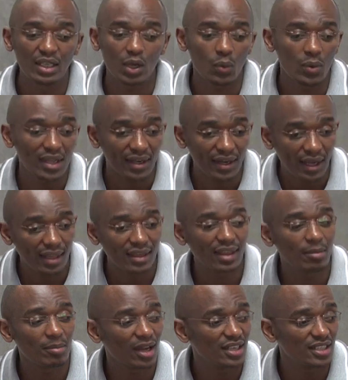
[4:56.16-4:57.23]
We rear
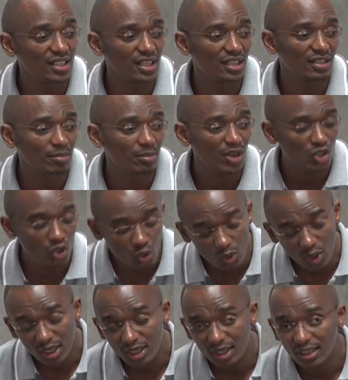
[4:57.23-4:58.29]
them until they
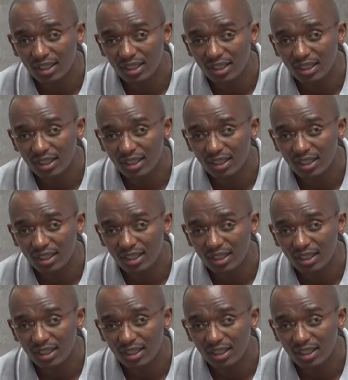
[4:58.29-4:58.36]
mature